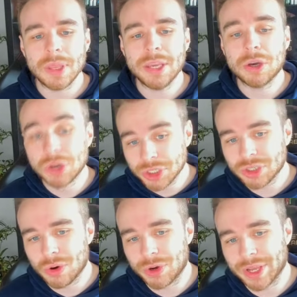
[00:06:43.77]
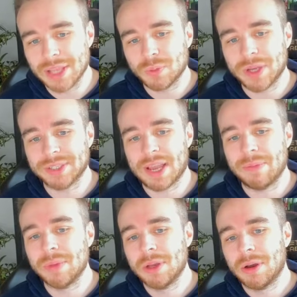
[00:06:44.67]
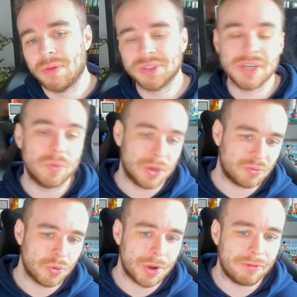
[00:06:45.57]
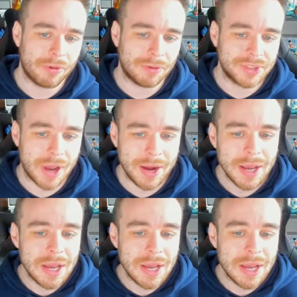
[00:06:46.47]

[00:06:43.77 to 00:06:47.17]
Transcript: He could have scored against West Ham. Obviously, it was ruled off for offside,